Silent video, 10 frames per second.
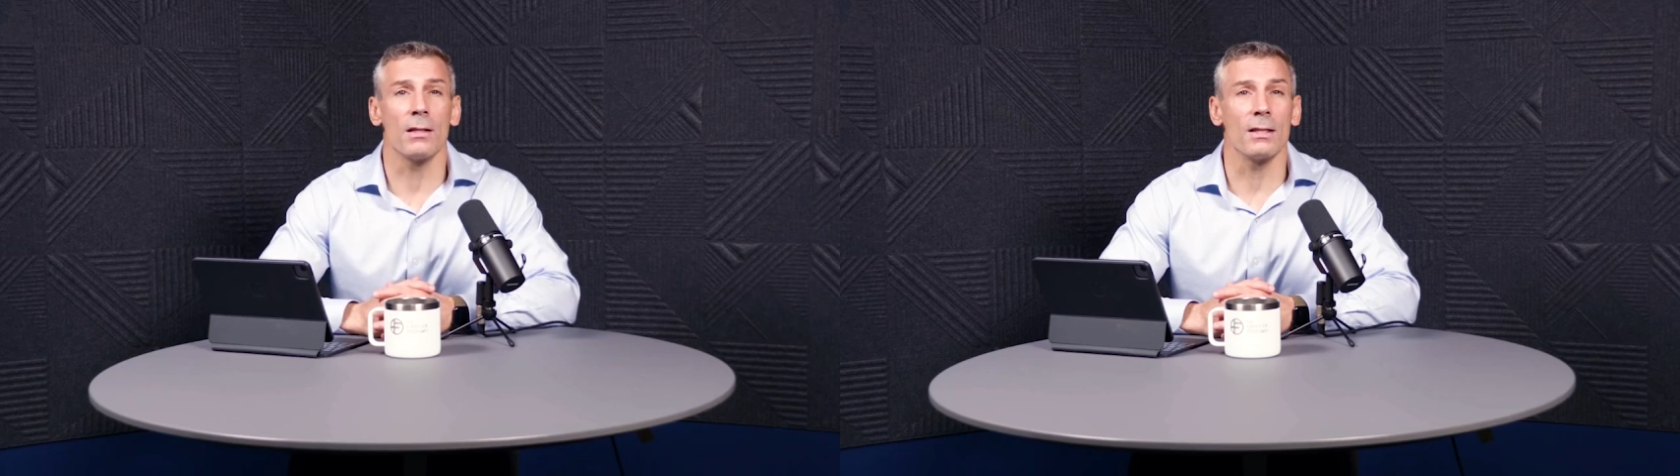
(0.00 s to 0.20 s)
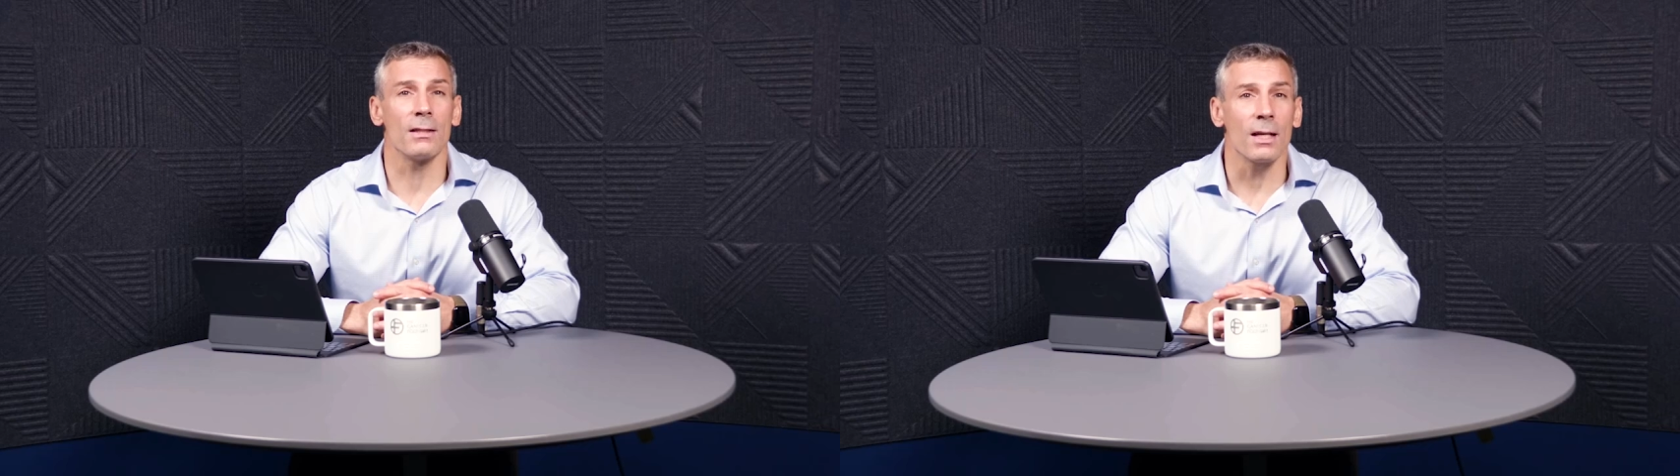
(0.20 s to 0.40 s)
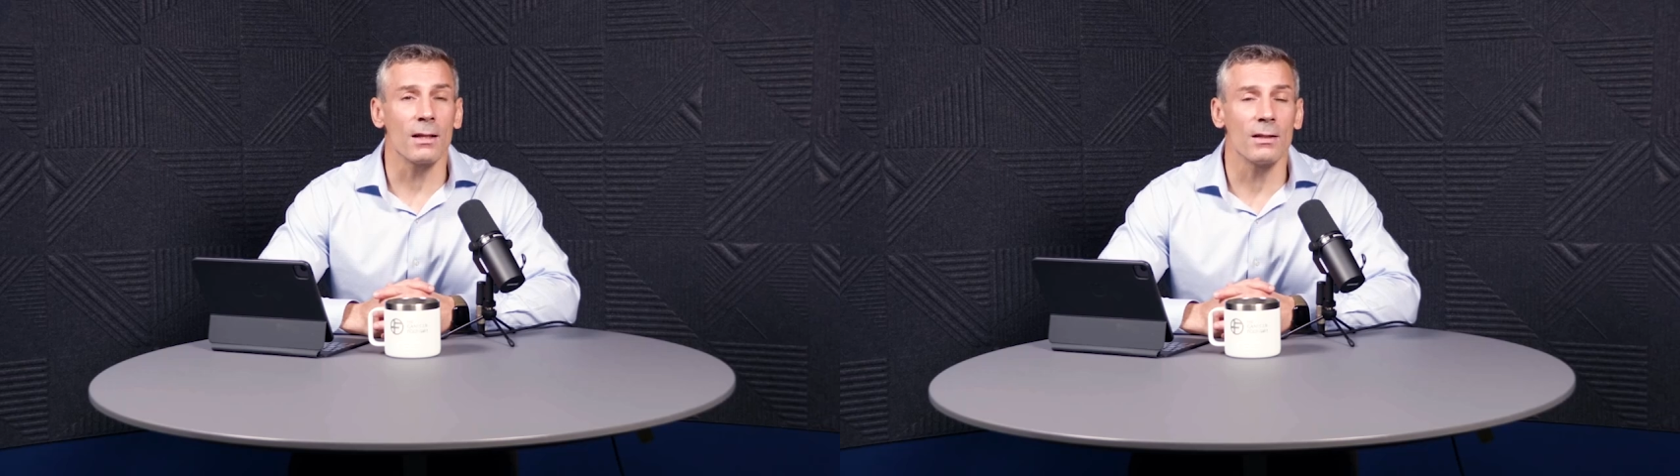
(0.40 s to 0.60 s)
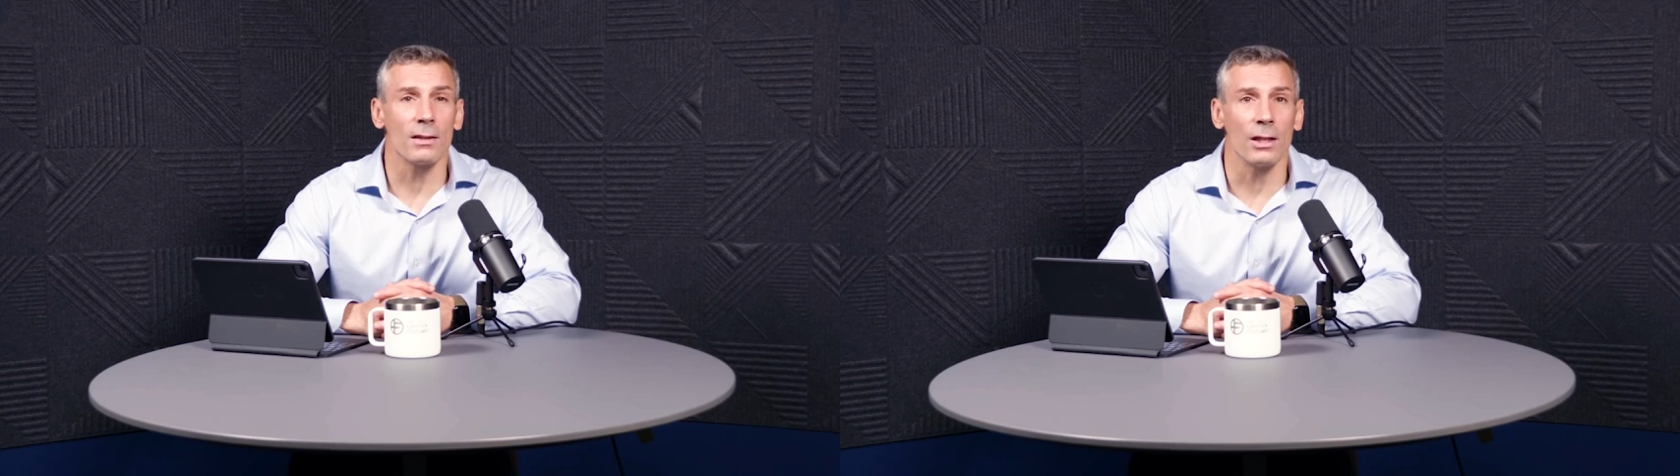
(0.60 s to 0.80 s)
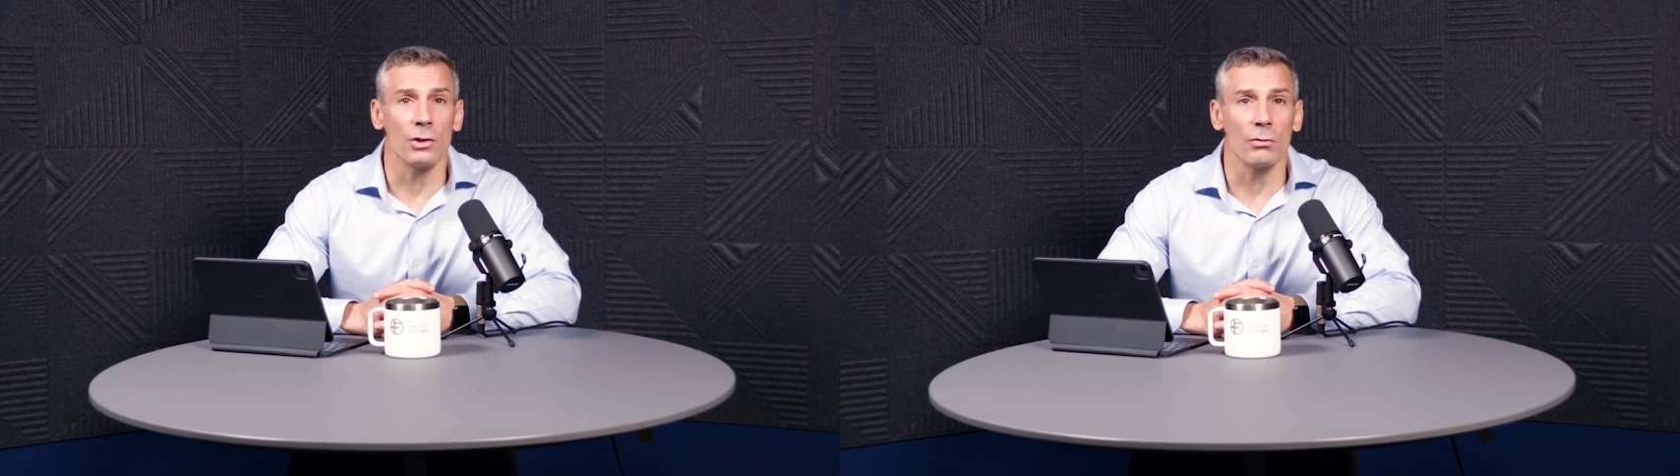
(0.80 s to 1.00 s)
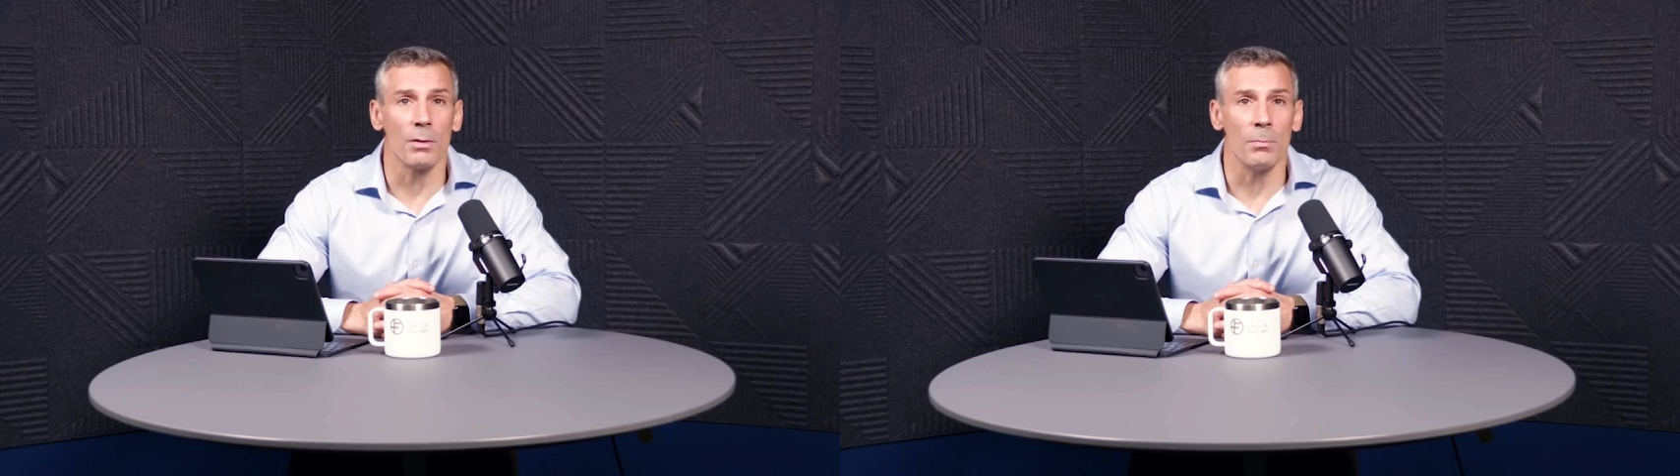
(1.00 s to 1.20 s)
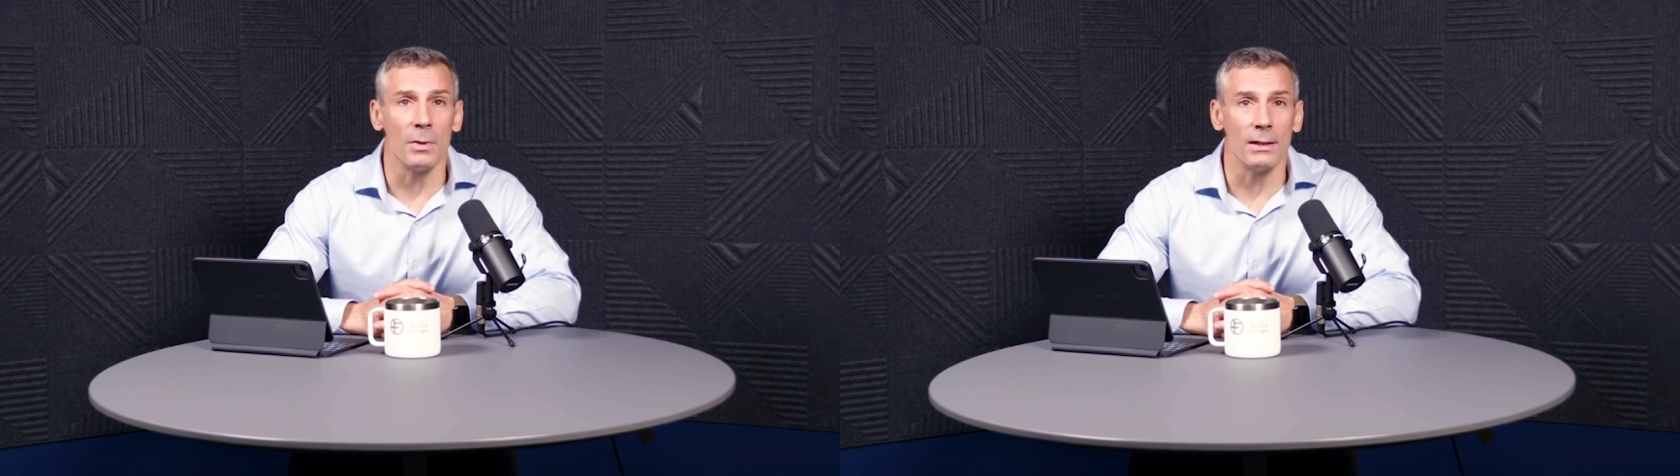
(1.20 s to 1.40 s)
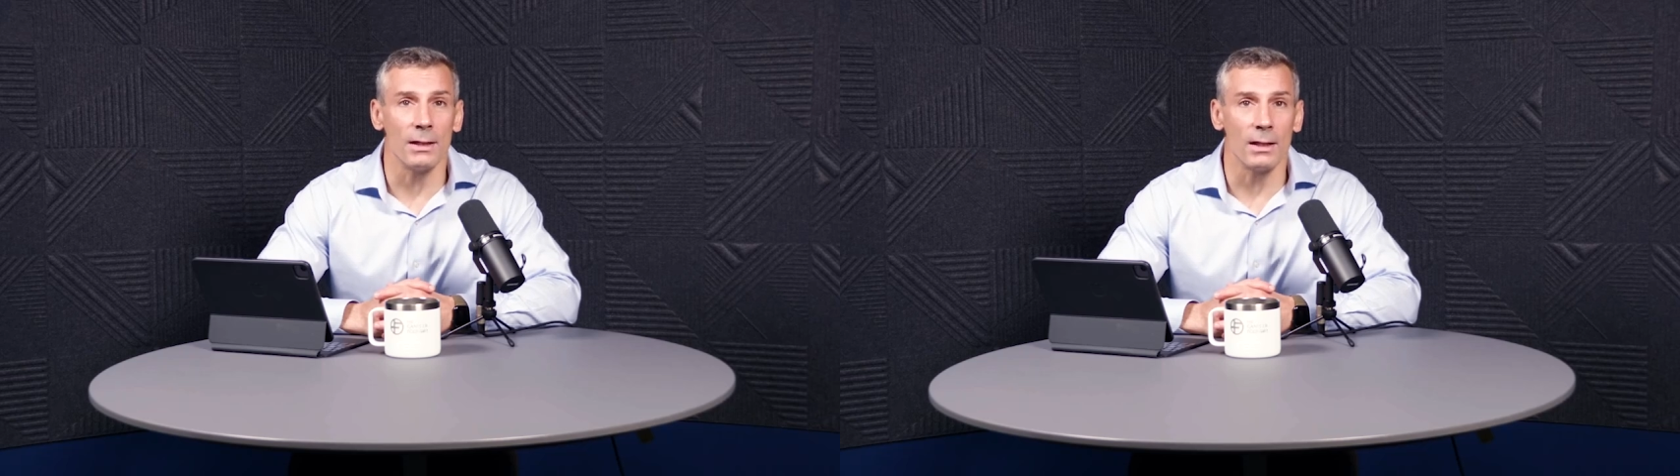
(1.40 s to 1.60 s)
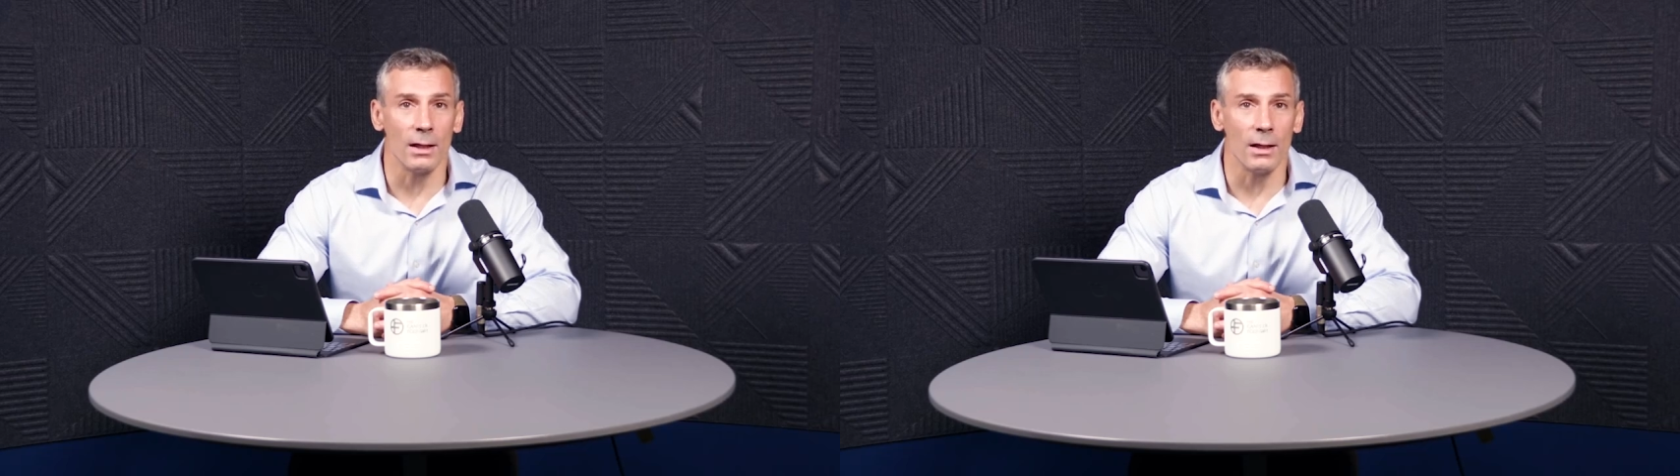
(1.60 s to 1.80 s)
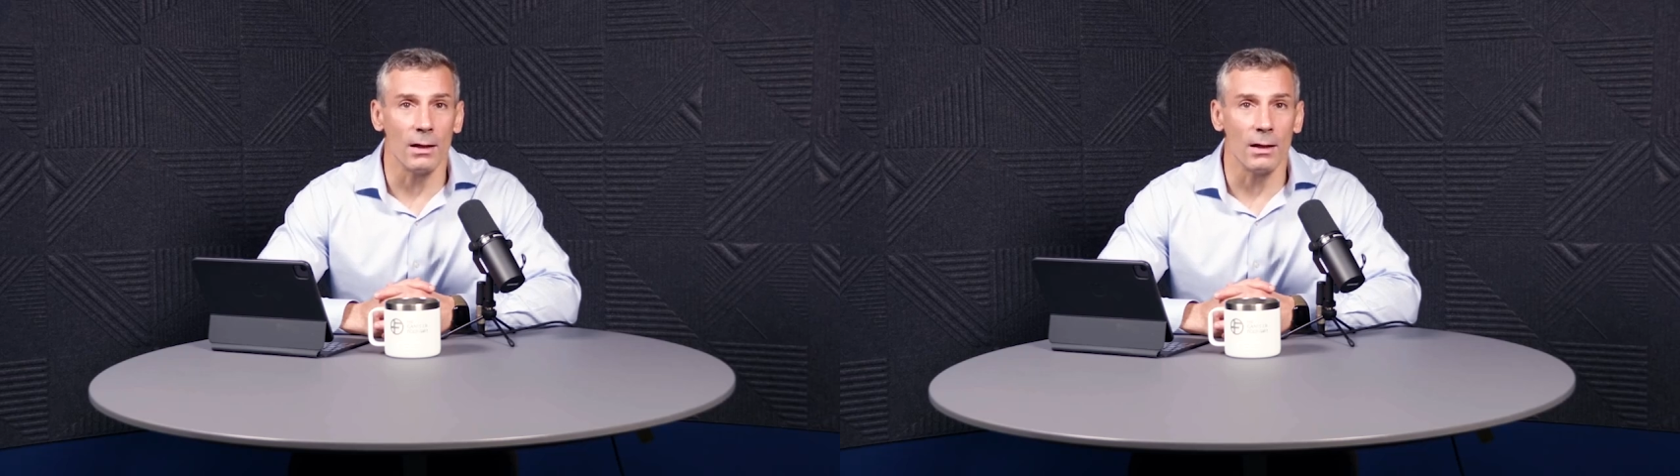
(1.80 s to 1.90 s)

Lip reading: to the 2nd century BC.